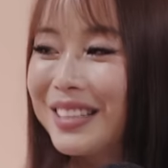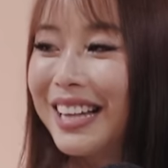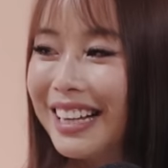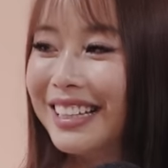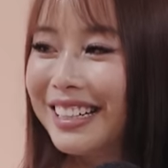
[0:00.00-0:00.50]
so
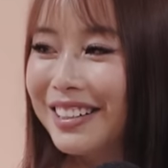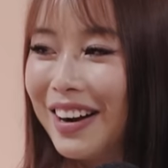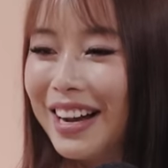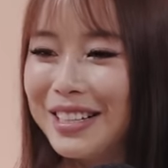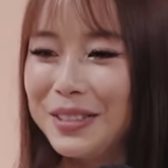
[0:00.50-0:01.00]
slender,
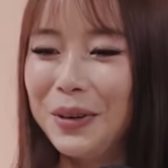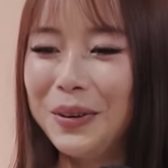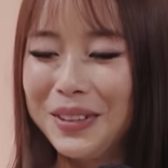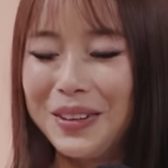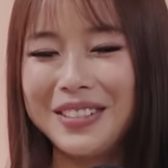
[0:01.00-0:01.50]
right? Mm-hmm. So
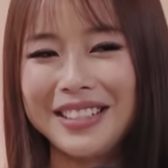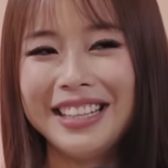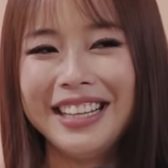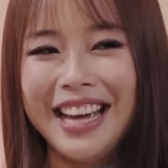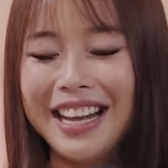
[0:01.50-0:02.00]
there was,
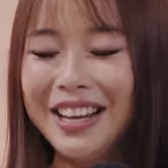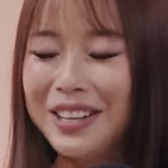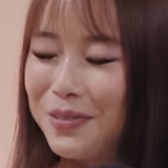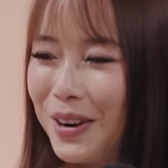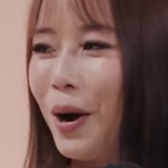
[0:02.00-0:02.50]
and
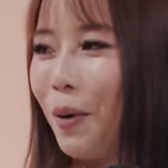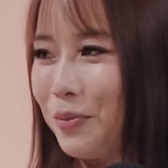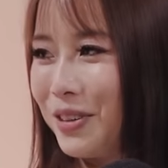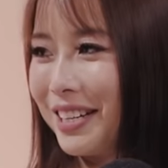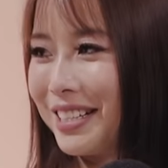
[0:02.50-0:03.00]
it's very
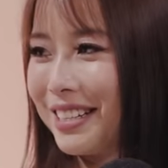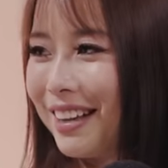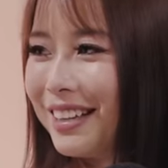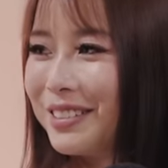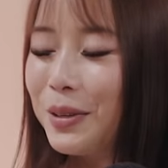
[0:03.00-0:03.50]
obvious.
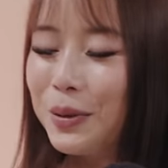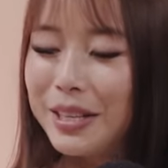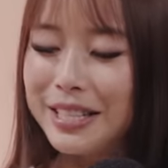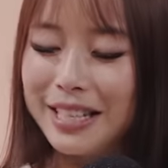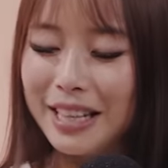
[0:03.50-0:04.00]
Oh. So you
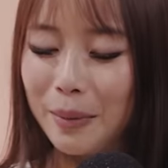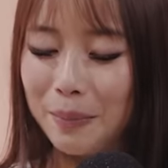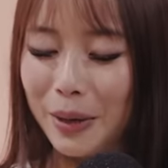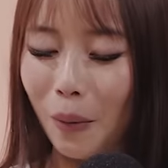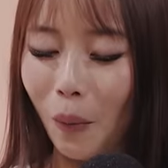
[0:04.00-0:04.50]
can see like a big